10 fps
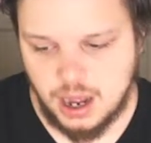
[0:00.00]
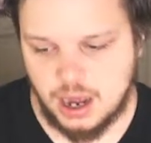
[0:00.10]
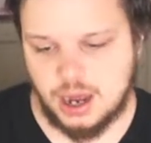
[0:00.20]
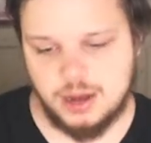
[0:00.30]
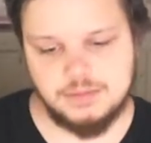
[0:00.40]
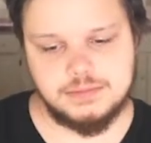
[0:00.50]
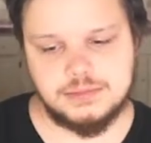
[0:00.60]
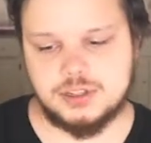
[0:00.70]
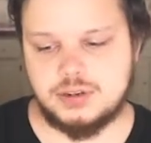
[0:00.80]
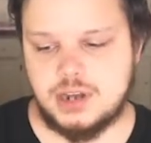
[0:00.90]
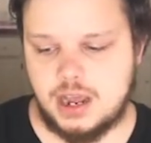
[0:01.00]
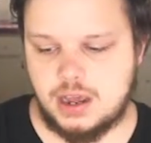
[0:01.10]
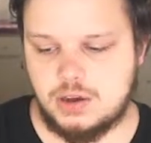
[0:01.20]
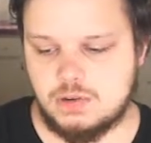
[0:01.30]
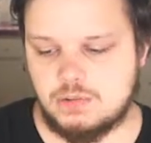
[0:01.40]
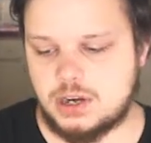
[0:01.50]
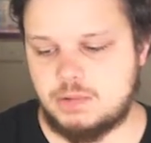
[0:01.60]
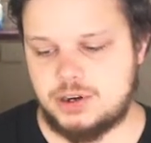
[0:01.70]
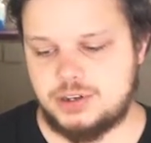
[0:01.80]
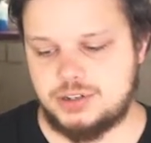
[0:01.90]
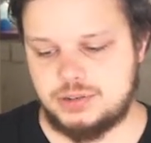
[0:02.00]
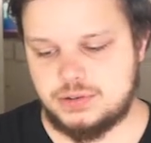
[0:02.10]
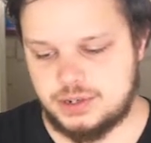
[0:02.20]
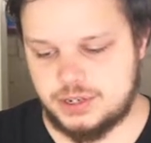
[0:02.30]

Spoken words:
So now what I want to do